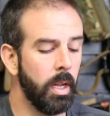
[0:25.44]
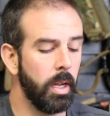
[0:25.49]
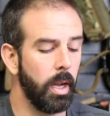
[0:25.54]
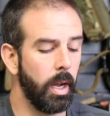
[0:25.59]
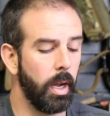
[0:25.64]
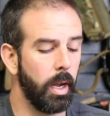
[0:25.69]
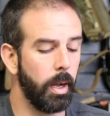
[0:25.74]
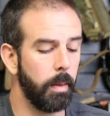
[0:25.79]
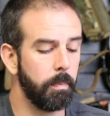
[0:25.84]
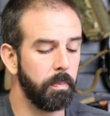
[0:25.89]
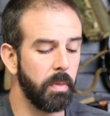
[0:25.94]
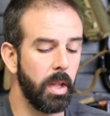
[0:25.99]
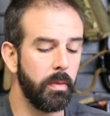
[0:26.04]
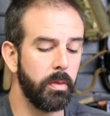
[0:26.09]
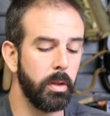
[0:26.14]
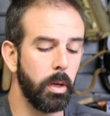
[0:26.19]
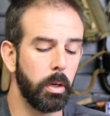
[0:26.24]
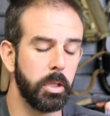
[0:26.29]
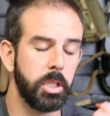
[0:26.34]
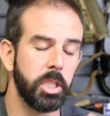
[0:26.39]
Uh,
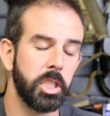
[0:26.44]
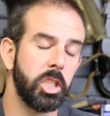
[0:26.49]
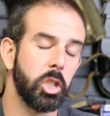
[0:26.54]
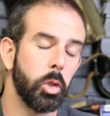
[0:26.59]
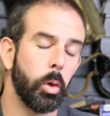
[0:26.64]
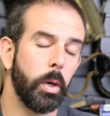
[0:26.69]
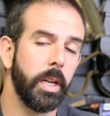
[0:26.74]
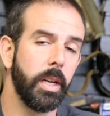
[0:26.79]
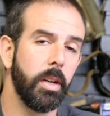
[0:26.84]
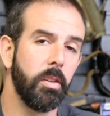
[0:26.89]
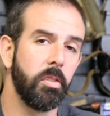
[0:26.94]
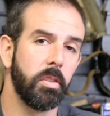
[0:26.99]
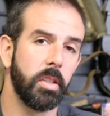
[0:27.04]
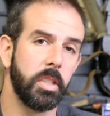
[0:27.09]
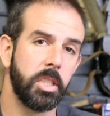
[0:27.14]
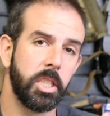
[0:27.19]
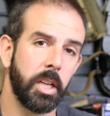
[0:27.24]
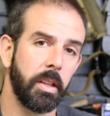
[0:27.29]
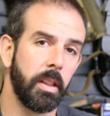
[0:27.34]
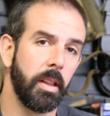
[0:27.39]
if you are just joining us,
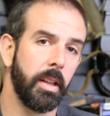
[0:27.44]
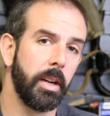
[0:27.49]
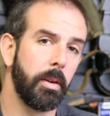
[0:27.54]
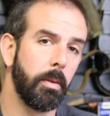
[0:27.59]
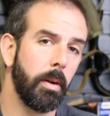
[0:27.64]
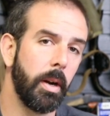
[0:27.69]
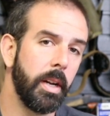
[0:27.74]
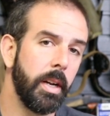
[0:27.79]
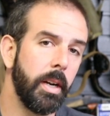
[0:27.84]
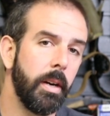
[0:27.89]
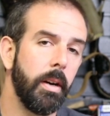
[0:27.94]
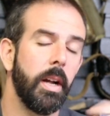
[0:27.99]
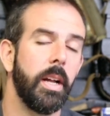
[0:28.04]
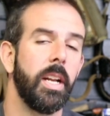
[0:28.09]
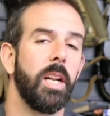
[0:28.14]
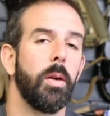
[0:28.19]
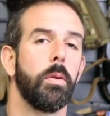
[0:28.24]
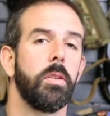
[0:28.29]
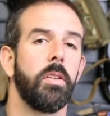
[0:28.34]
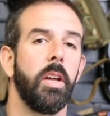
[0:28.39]
check the link right here
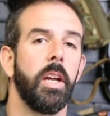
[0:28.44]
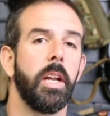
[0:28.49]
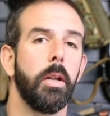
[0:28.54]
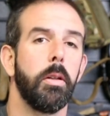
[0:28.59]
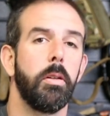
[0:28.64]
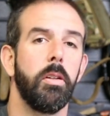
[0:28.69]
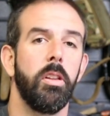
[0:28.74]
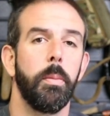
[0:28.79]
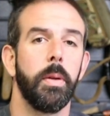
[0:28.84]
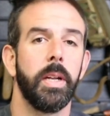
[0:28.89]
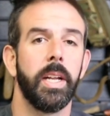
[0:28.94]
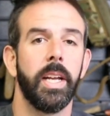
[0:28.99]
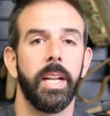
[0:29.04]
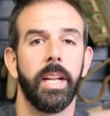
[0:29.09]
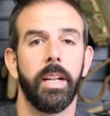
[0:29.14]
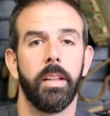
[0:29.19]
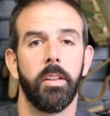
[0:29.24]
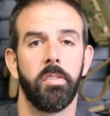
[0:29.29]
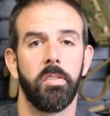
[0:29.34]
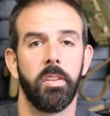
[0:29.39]
and it will take you to the
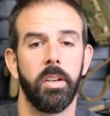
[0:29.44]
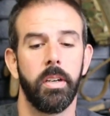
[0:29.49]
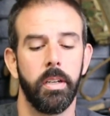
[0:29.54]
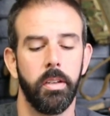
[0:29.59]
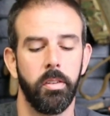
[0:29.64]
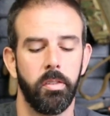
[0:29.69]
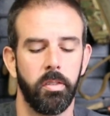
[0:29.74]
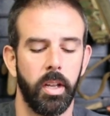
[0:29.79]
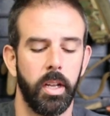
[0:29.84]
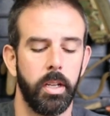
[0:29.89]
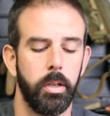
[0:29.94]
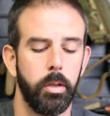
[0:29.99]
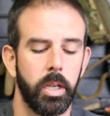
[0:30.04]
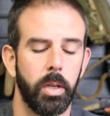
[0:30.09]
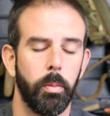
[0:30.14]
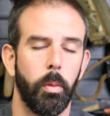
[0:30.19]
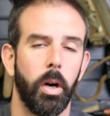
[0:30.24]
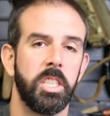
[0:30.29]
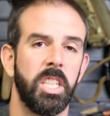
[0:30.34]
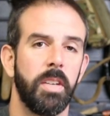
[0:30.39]
beginning of the series and you
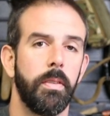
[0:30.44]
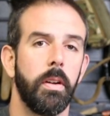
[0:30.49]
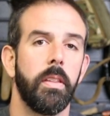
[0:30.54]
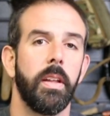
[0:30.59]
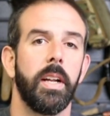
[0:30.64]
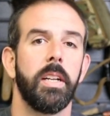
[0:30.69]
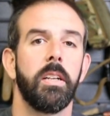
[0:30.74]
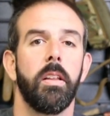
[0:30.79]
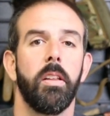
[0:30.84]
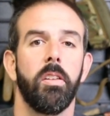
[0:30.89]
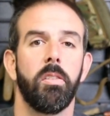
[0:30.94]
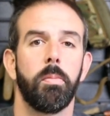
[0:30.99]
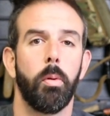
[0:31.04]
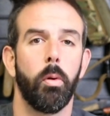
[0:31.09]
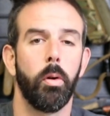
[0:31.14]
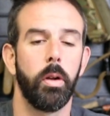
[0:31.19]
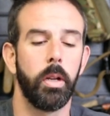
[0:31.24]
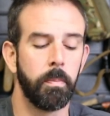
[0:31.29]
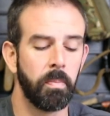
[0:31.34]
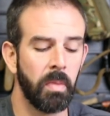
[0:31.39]
can watch everything to this
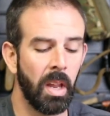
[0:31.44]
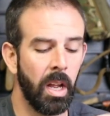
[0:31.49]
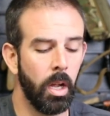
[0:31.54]
point.